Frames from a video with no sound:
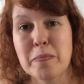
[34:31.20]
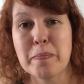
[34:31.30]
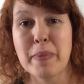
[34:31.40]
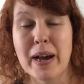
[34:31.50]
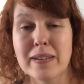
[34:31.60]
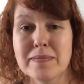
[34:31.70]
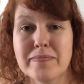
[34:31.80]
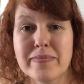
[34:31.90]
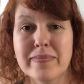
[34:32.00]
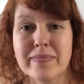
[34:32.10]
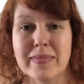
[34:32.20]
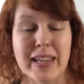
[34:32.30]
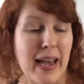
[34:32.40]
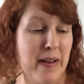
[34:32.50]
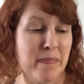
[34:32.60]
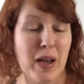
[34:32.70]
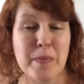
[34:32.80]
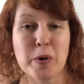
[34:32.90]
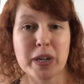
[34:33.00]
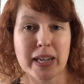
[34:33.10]
But yeah, I'm
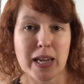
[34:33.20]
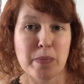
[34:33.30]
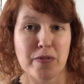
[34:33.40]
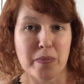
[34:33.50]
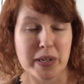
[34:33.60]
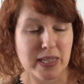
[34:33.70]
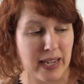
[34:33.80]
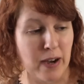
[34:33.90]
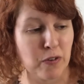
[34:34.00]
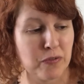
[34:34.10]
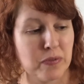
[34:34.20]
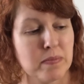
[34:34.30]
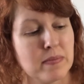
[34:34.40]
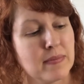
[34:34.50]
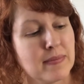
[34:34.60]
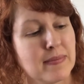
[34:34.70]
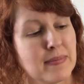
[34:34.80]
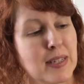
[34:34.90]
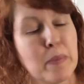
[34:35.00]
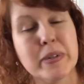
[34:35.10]
not going to keep it for myself.
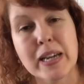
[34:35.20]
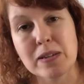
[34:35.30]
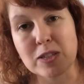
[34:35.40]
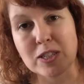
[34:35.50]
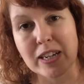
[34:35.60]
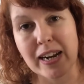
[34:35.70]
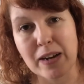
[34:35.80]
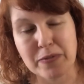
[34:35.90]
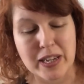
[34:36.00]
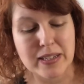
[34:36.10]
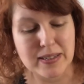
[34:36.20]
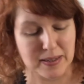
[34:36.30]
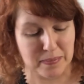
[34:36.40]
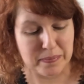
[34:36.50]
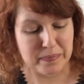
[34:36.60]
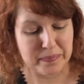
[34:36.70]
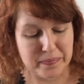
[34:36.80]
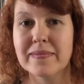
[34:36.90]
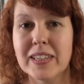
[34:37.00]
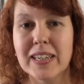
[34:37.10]
Somebody else is going to love this.
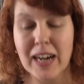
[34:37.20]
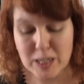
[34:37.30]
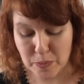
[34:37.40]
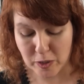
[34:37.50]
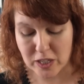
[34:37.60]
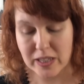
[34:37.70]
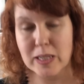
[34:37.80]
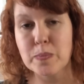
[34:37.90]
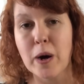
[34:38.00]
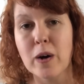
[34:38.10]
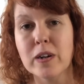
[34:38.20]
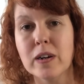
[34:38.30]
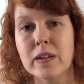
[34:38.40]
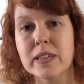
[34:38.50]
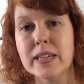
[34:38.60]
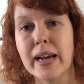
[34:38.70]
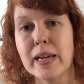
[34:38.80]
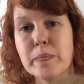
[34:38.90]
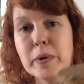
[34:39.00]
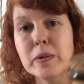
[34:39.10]
I spotted this pot on a
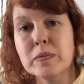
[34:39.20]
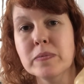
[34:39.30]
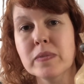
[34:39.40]
table,